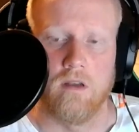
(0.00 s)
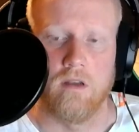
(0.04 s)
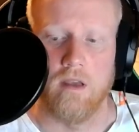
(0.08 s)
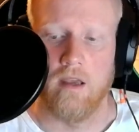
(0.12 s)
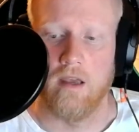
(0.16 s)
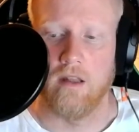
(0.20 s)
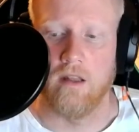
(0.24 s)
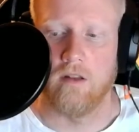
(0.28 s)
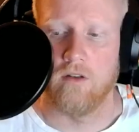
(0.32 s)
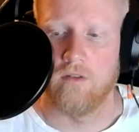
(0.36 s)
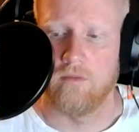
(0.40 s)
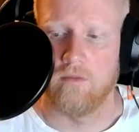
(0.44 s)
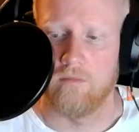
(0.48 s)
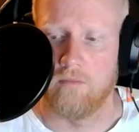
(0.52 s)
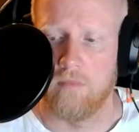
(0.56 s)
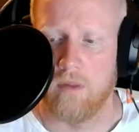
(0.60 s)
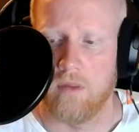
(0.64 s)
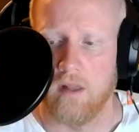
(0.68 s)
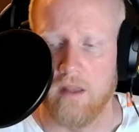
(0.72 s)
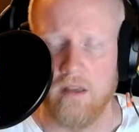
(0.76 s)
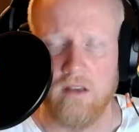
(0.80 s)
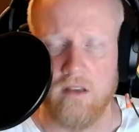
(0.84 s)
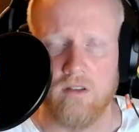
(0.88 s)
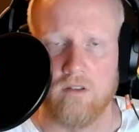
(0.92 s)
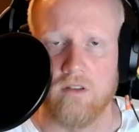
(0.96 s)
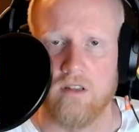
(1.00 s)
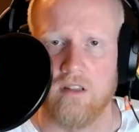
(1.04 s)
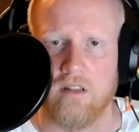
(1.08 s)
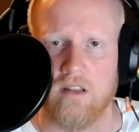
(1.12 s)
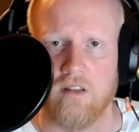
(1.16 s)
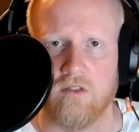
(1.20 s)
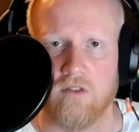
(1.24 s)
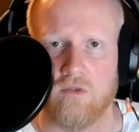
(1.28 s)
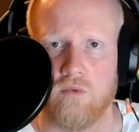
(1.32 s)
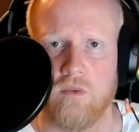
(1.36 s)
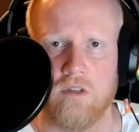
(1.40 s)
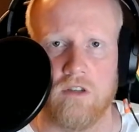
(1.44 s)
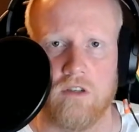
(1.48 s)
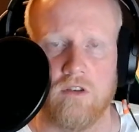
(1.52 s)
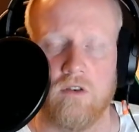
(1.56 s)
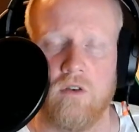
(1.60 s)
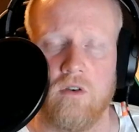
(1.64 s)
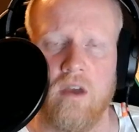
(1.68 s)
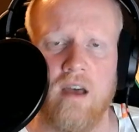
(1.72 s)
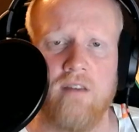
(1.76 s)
And on playing on Nintendo Switch, you